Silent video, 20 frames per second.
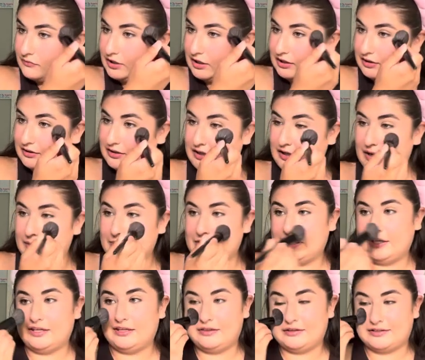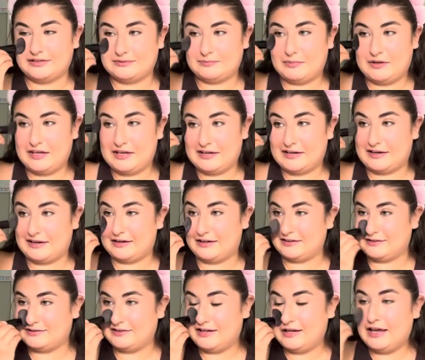I think I'm liking this pink,
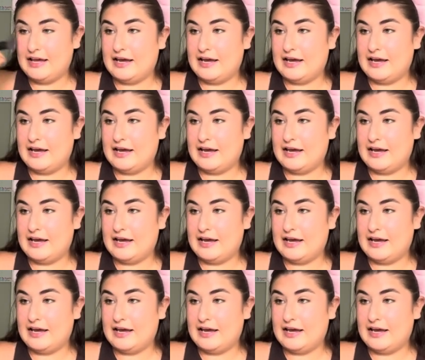guys.